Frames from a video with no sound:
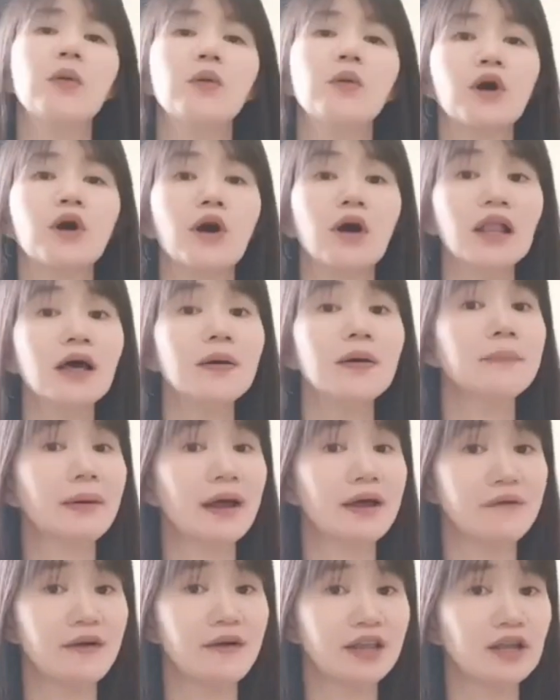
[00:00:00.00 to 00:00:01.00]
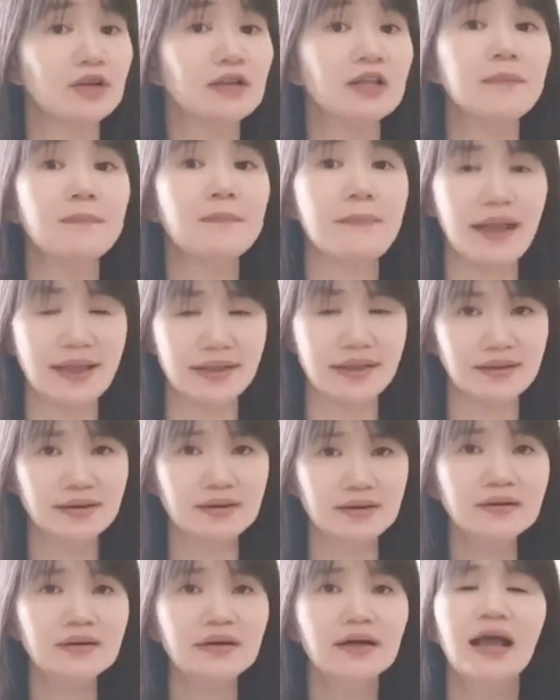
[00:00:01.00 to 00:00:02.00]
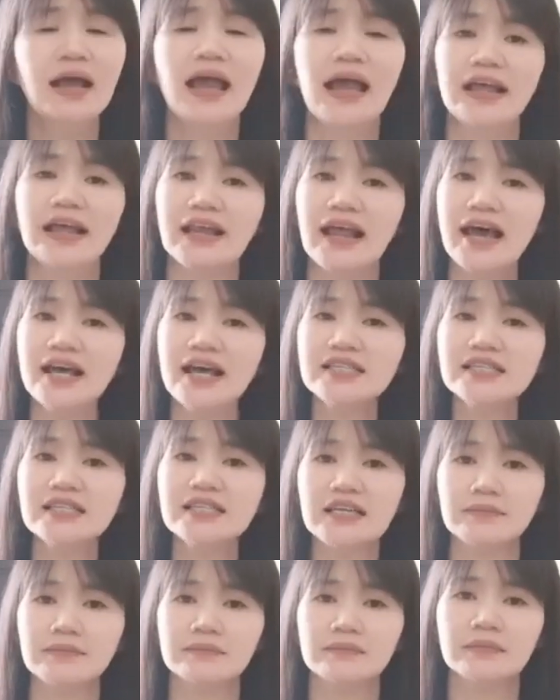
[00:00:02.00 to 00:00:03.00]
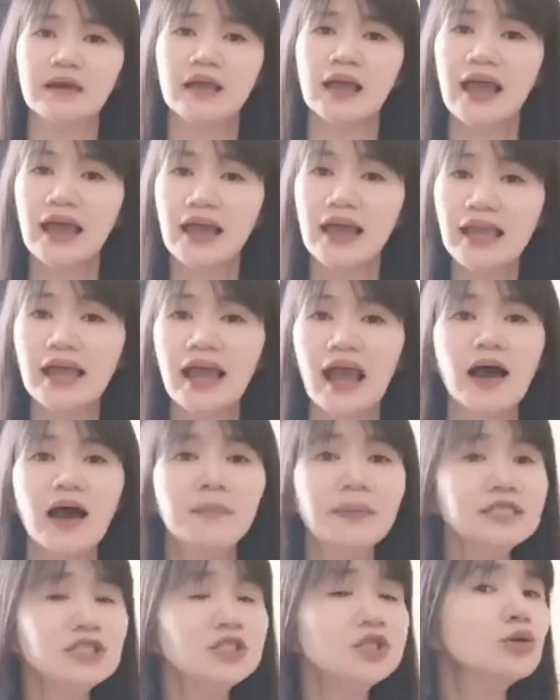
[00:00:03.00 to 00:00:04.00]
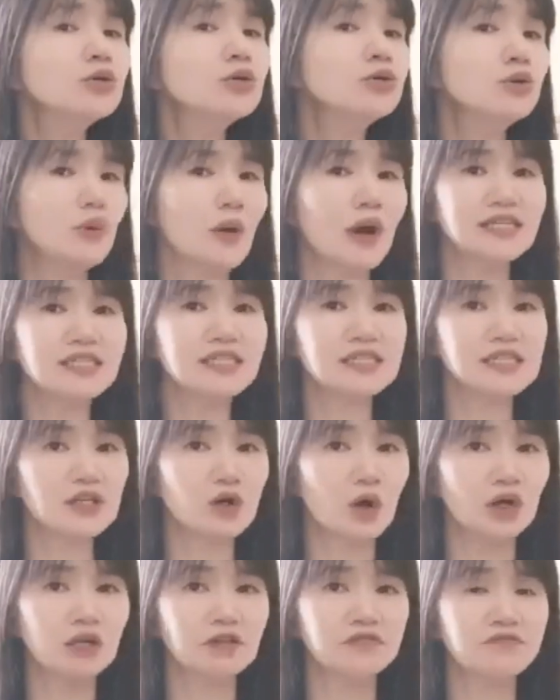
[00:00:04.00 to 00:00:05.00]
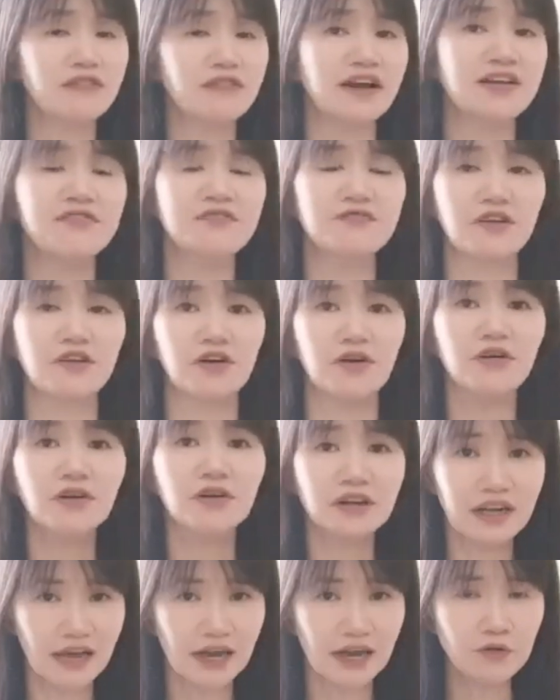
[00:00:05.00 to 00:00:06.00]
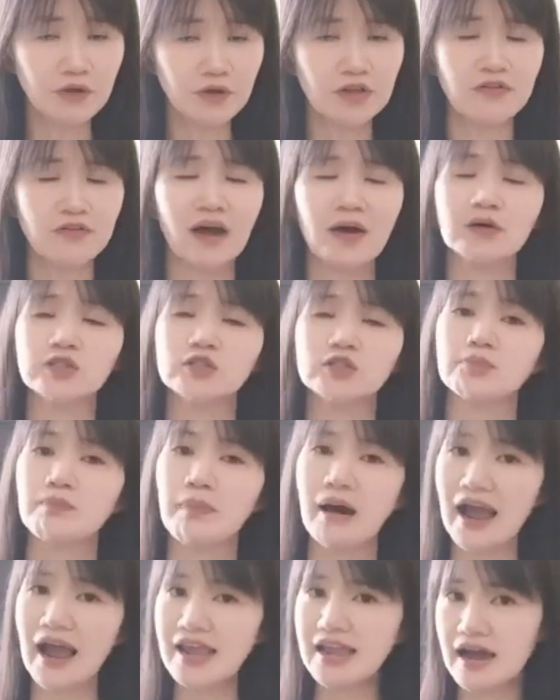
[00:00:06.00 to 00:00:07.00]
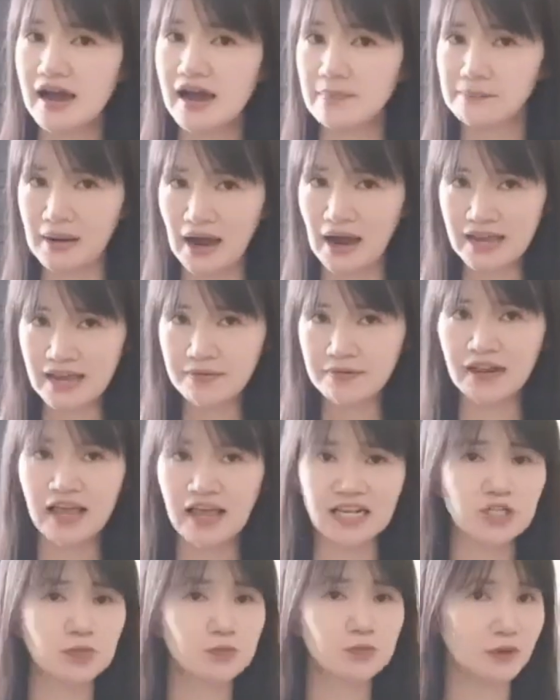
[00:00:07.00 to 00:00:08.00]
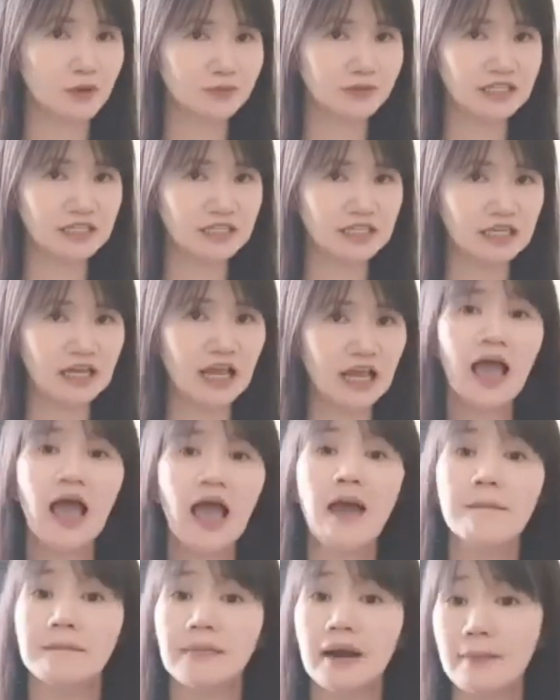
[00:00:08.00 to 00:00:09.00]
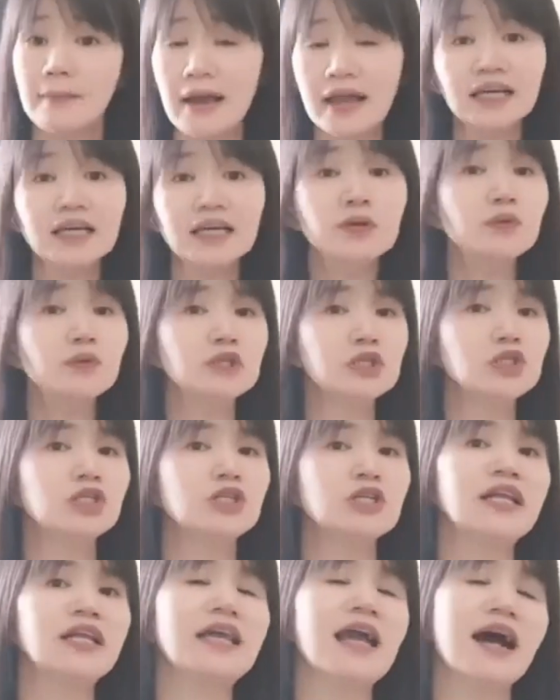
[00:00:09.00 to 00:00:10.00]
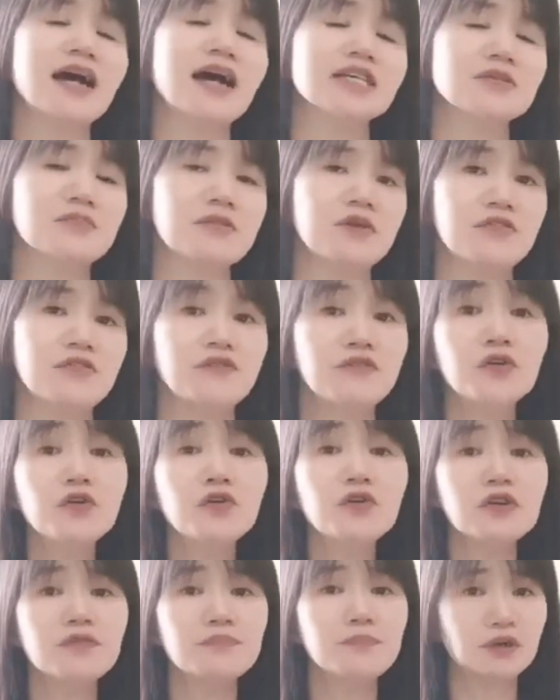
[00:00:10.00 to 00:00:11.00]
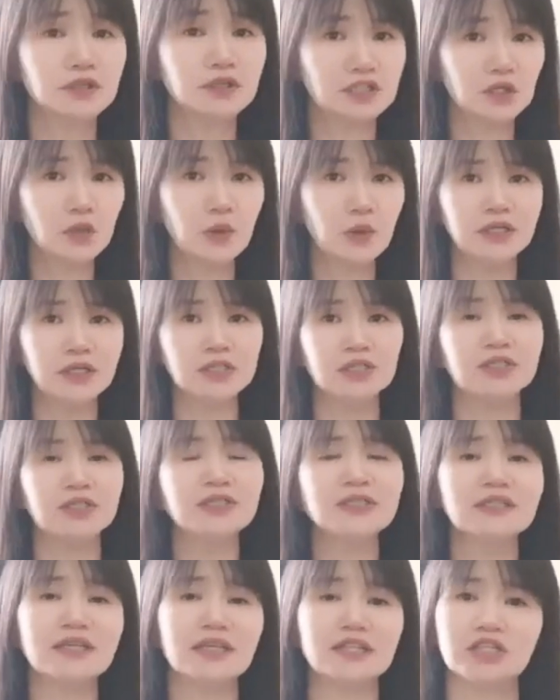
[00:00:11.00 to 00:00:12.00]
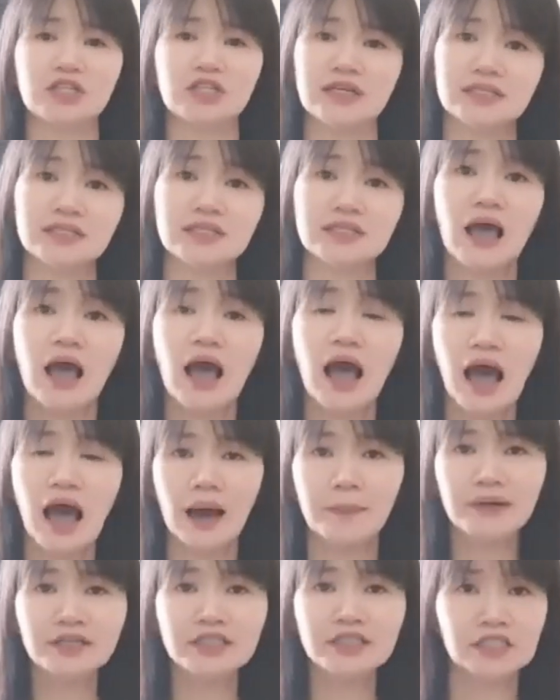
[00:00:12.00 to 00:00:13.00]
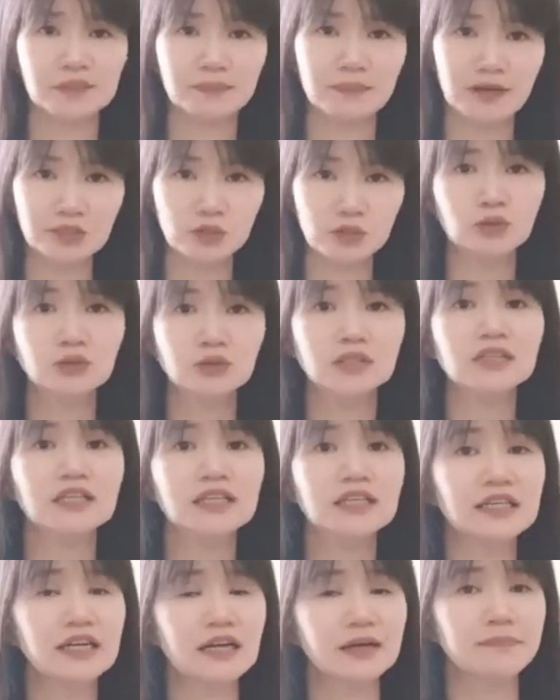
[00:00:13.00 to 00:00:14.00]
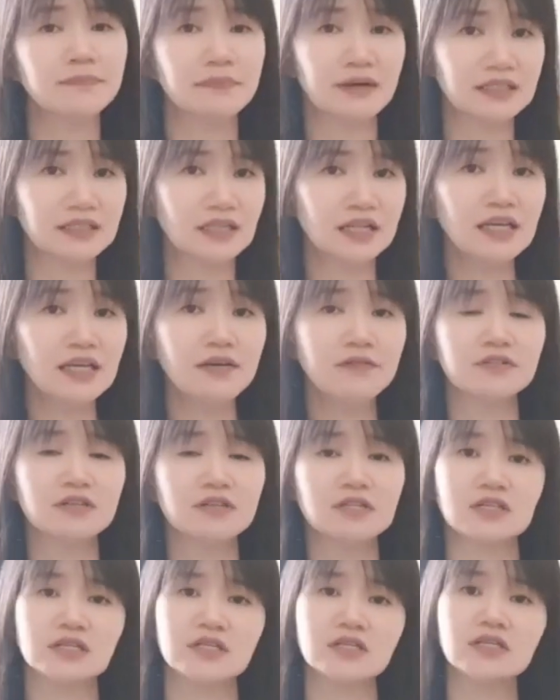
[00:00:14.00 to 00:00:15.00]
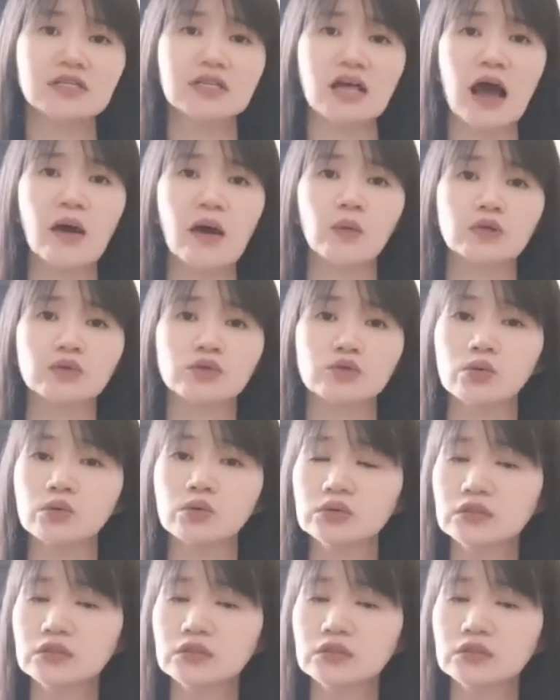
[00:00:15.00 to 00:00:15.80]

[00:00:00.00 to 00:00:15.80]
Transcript: I will call up my regular banker and ask them, hey, how much loan do I still qualify for now if I were to buy my next property? My banker will usually ask me few important questions such as how much is my total income monthly versus our